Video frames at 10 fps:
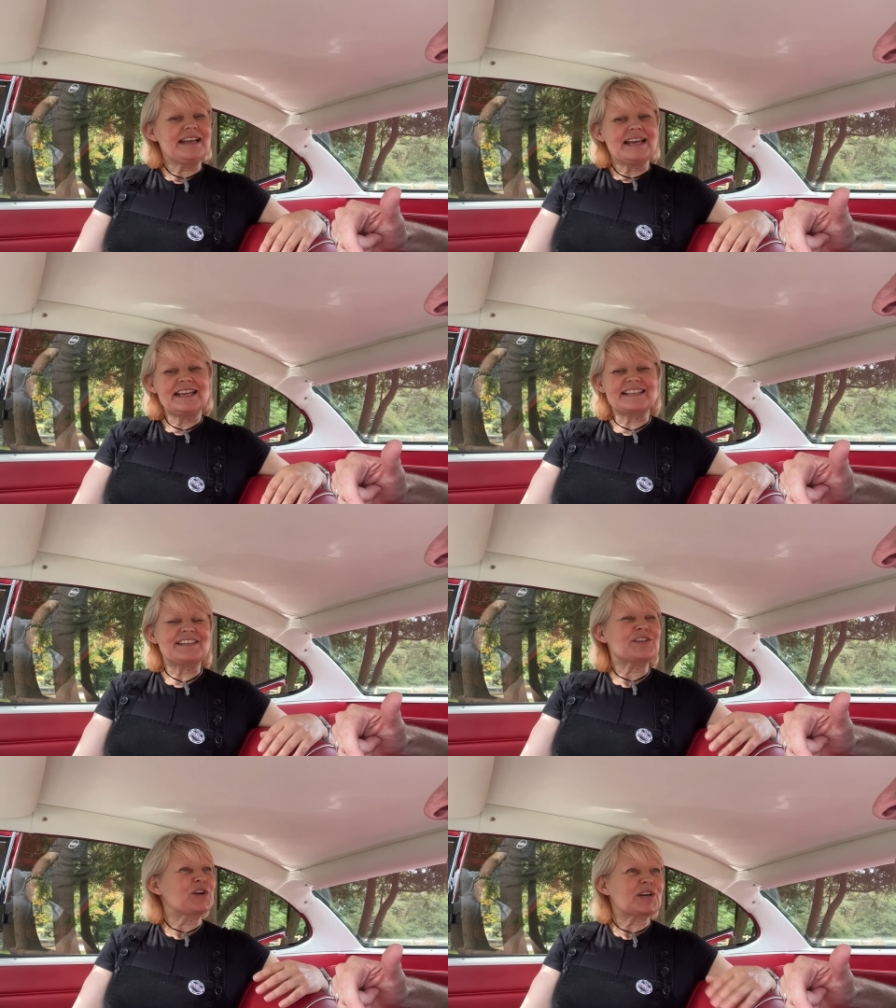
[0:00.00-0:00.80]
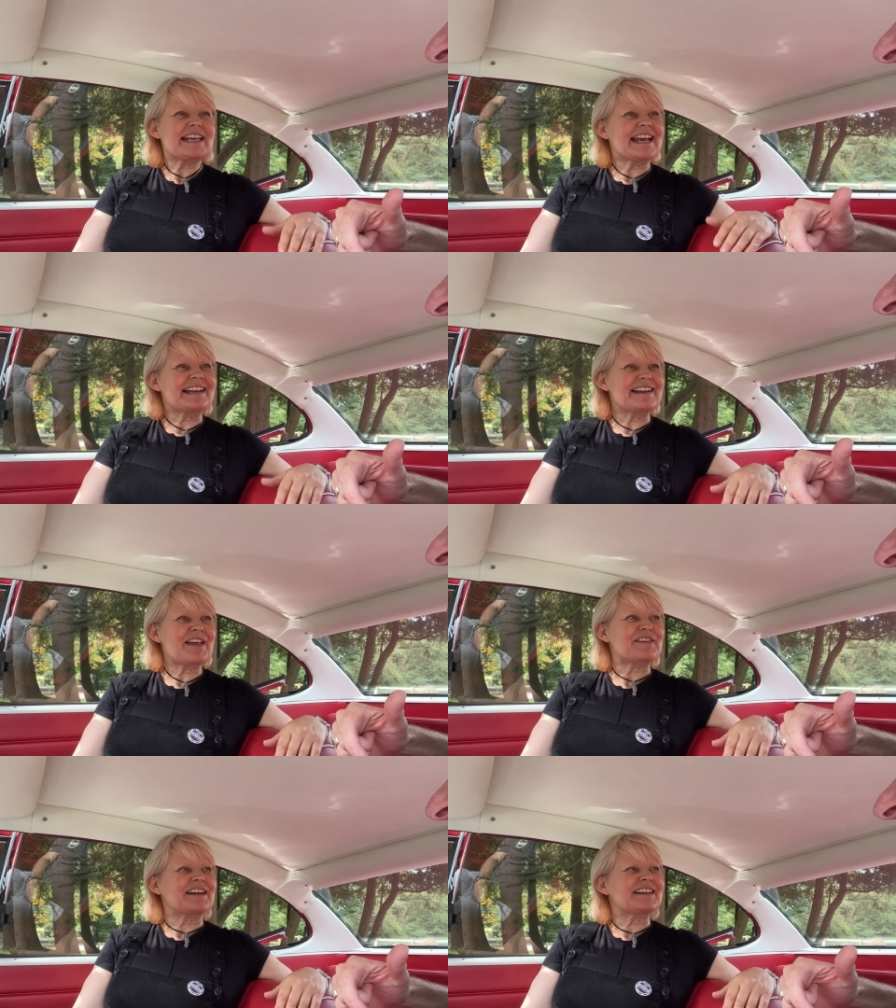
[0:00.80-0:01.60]
he said, you've got to get
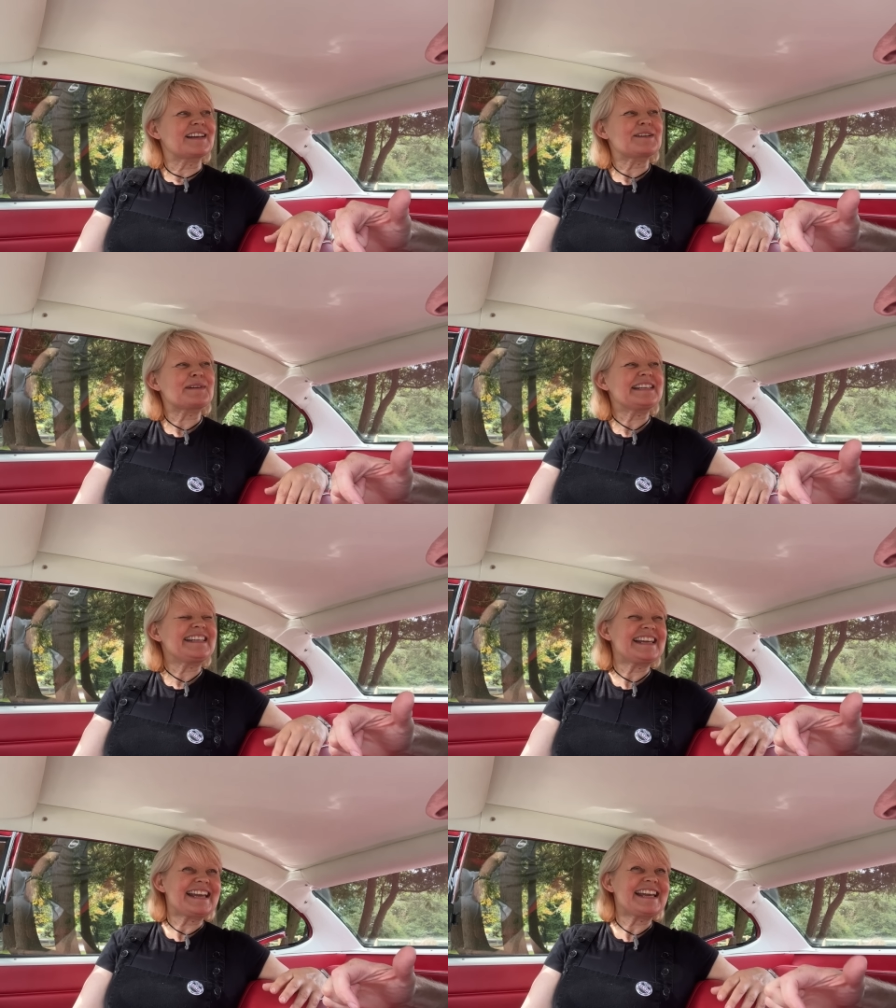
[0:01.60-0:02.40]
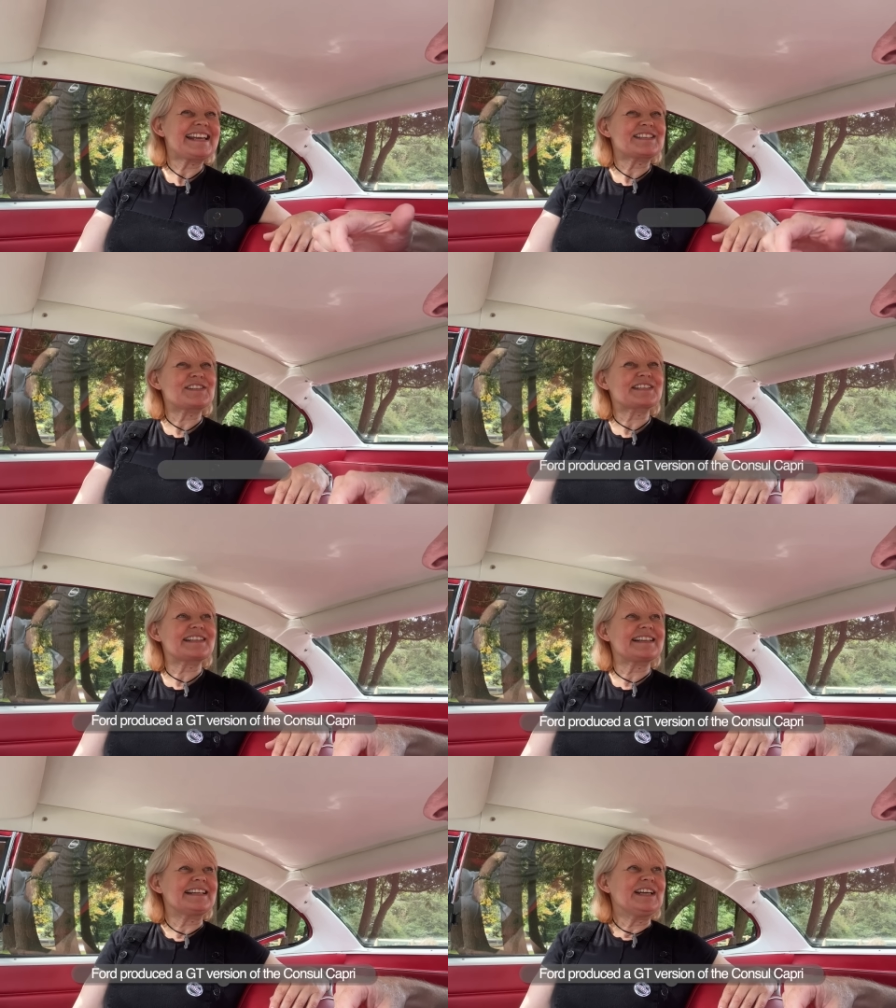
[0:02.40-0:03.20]
another. And I went, yeah, it's just
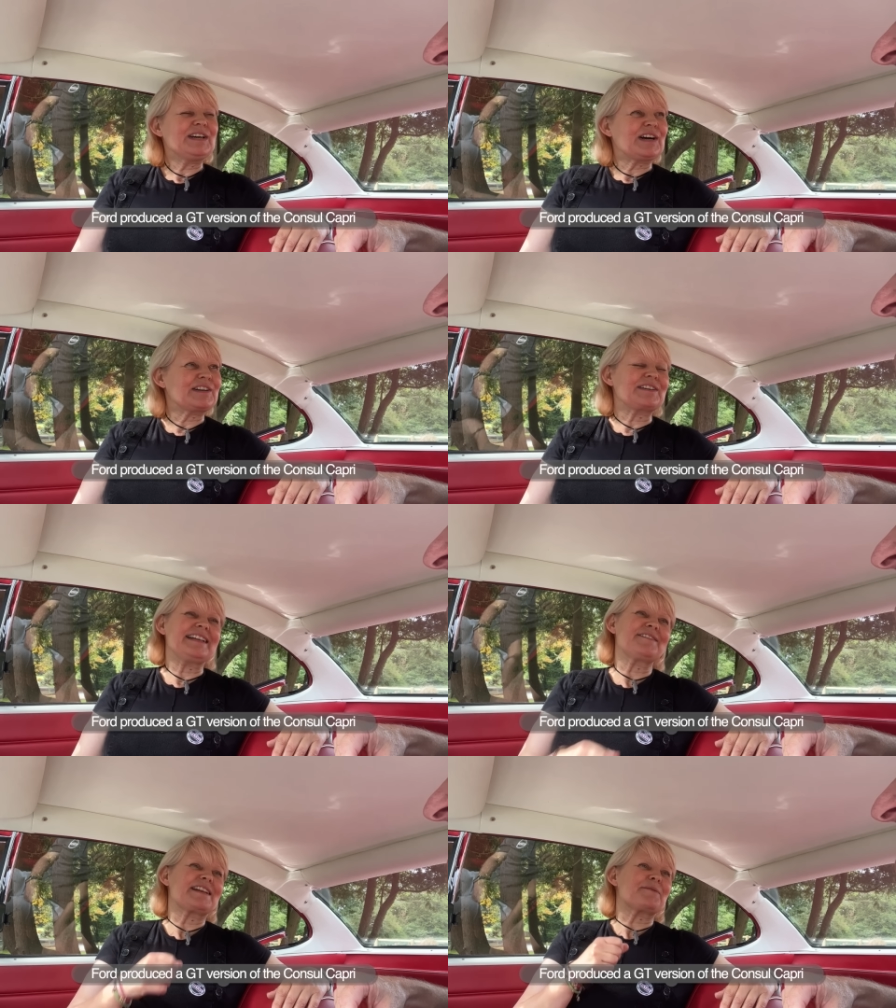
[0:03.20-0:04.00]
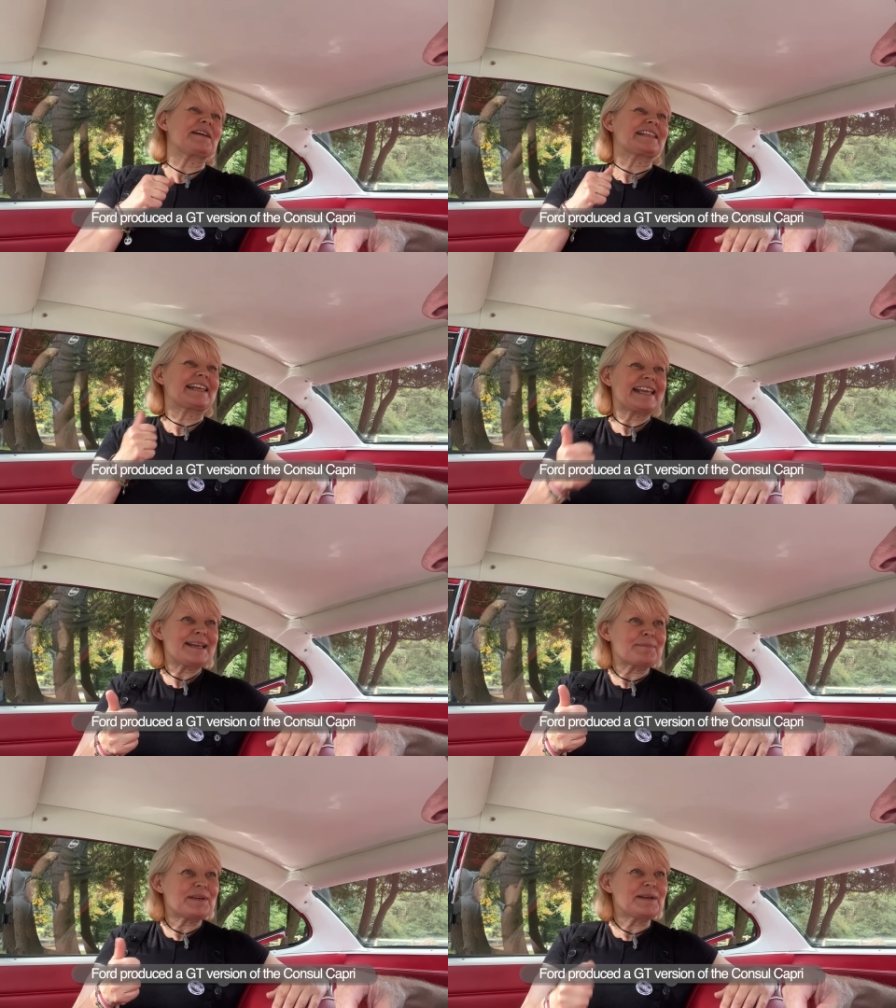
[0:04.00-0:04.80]
that I don't live anywhere to
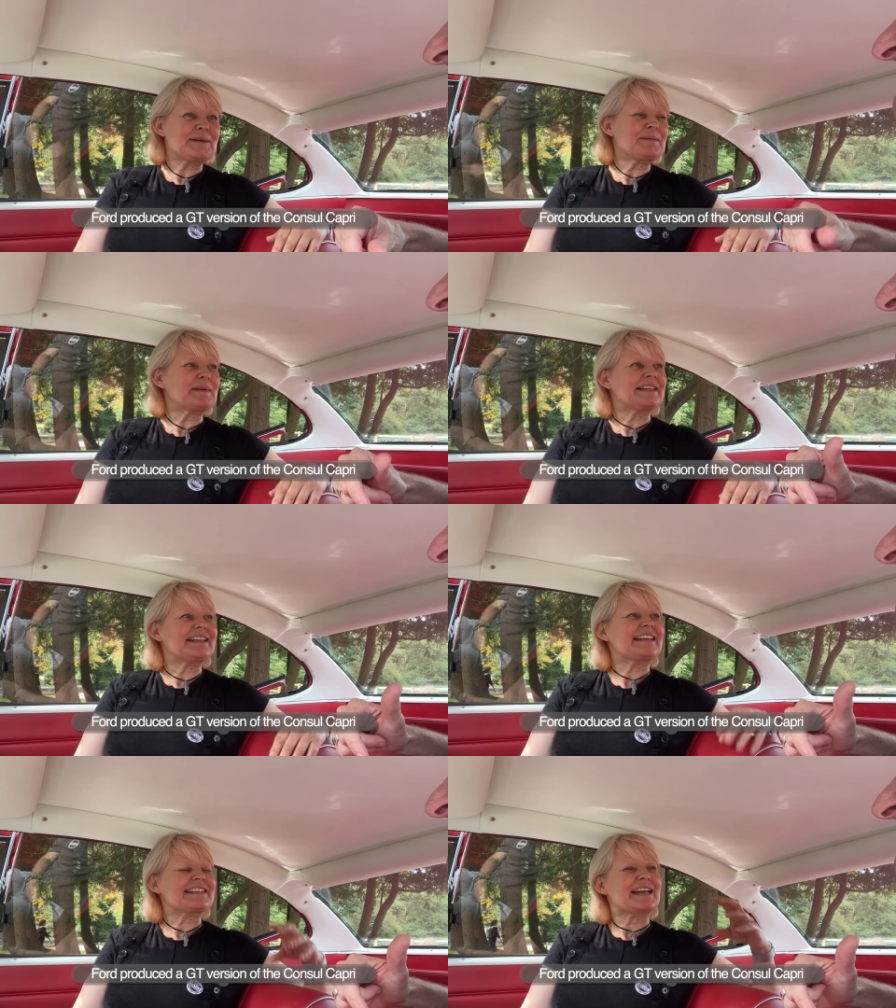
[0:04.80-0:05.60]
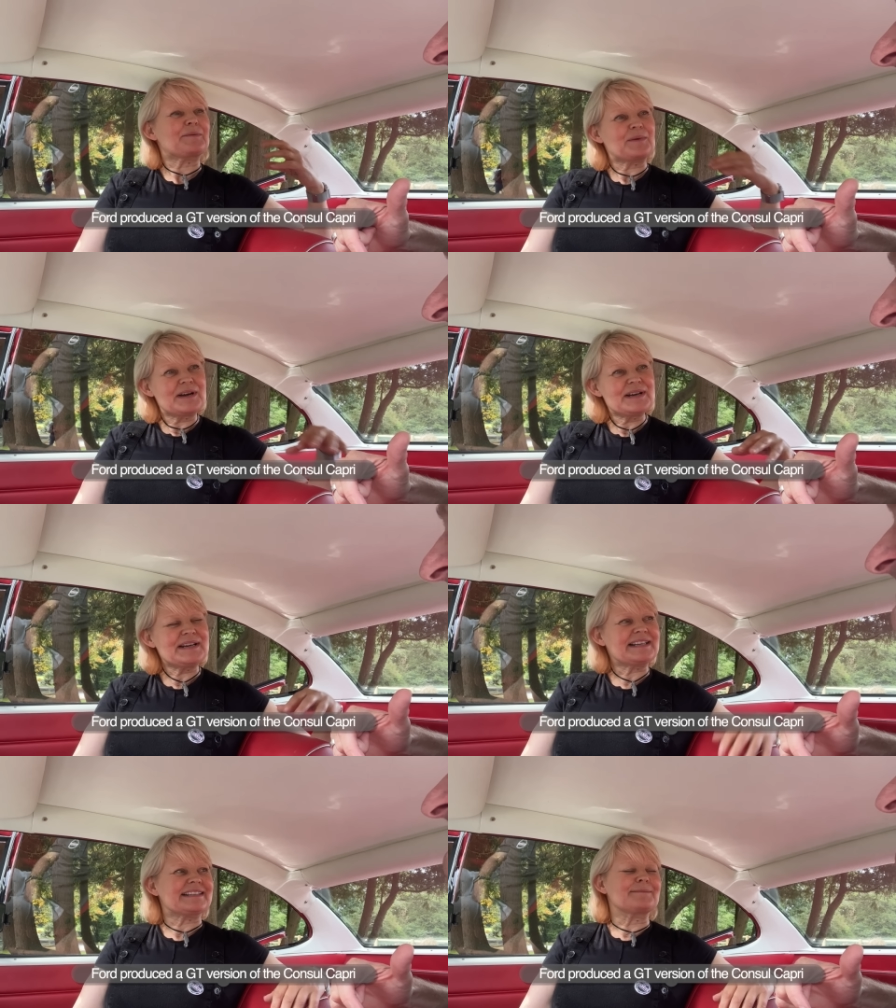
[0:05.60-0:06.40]
keep them and they take
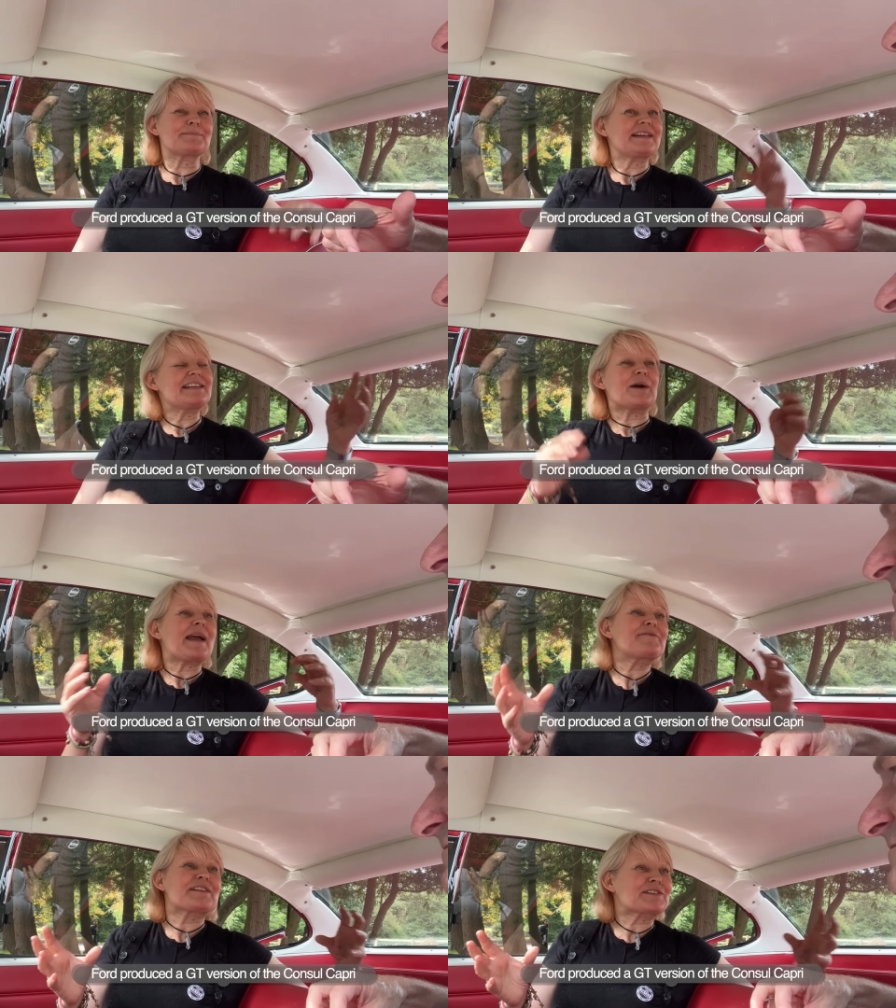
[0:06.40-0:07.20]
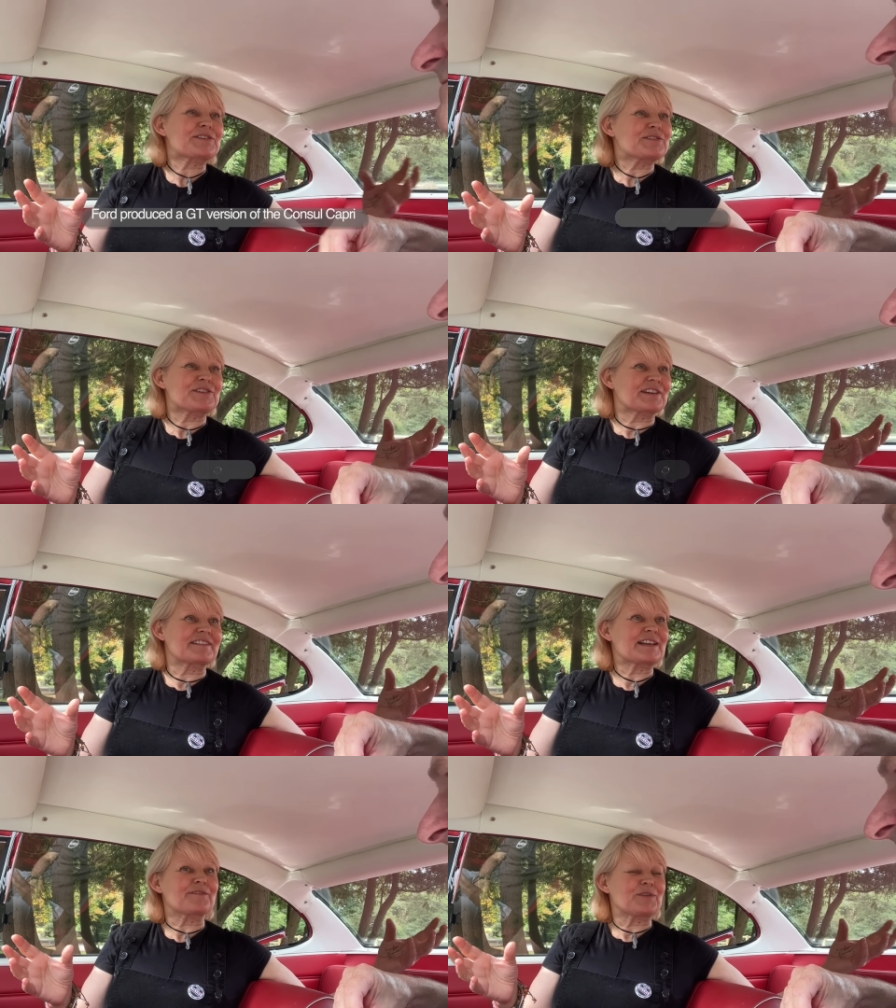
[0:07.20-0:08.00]
work and, you know, every excuse you can
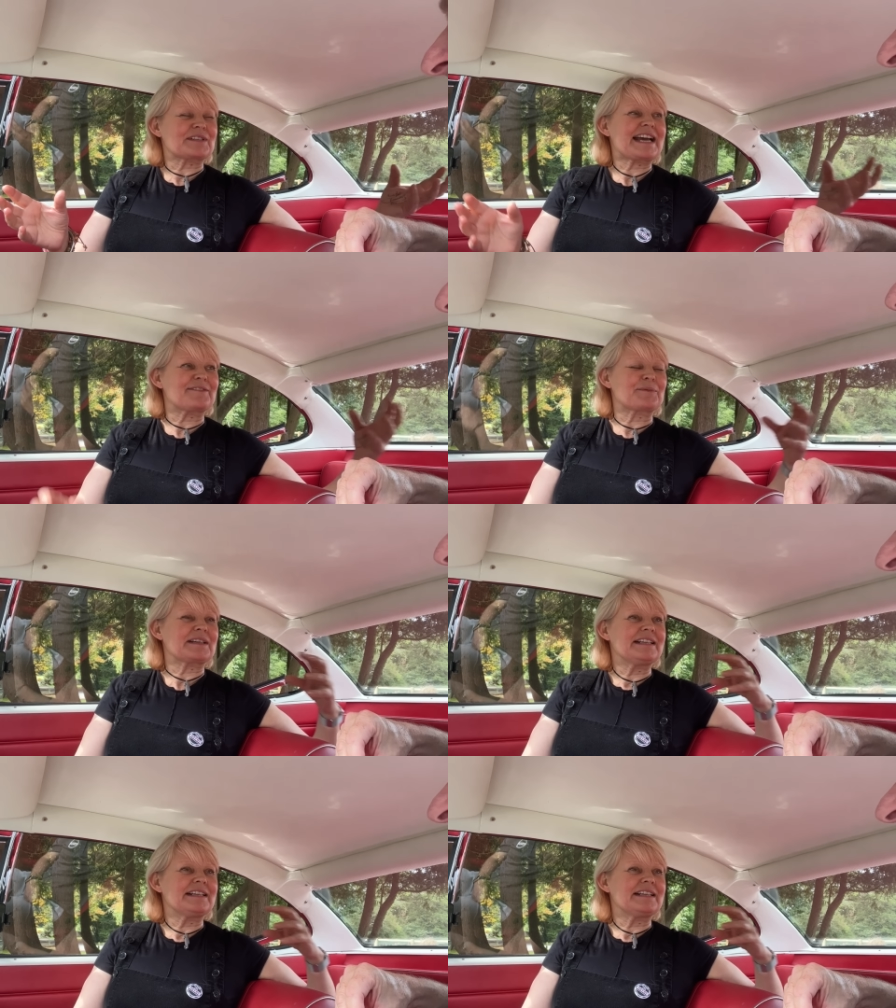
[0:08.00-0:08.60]
think of not to have one.